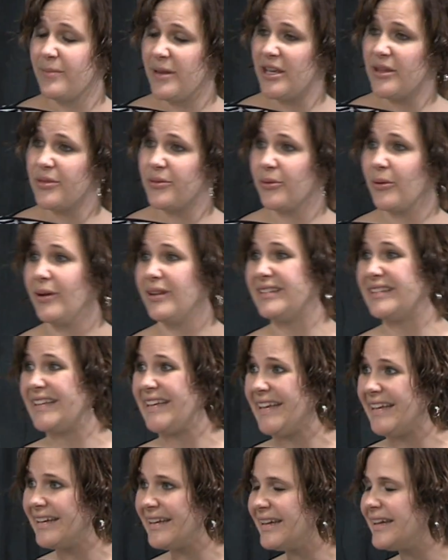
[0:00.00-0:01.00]
me through a
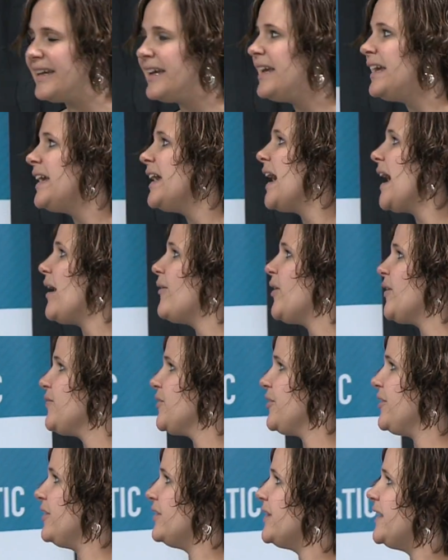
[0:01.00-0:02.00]
link.
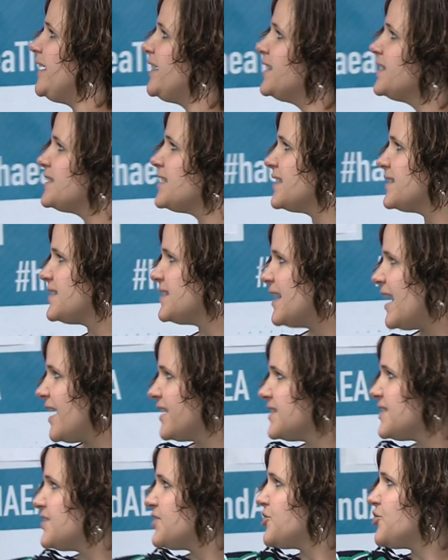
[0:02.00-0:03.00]
However, the link does not
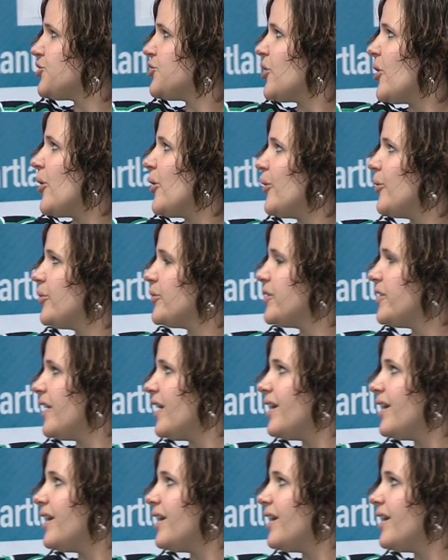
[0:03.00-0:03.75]
show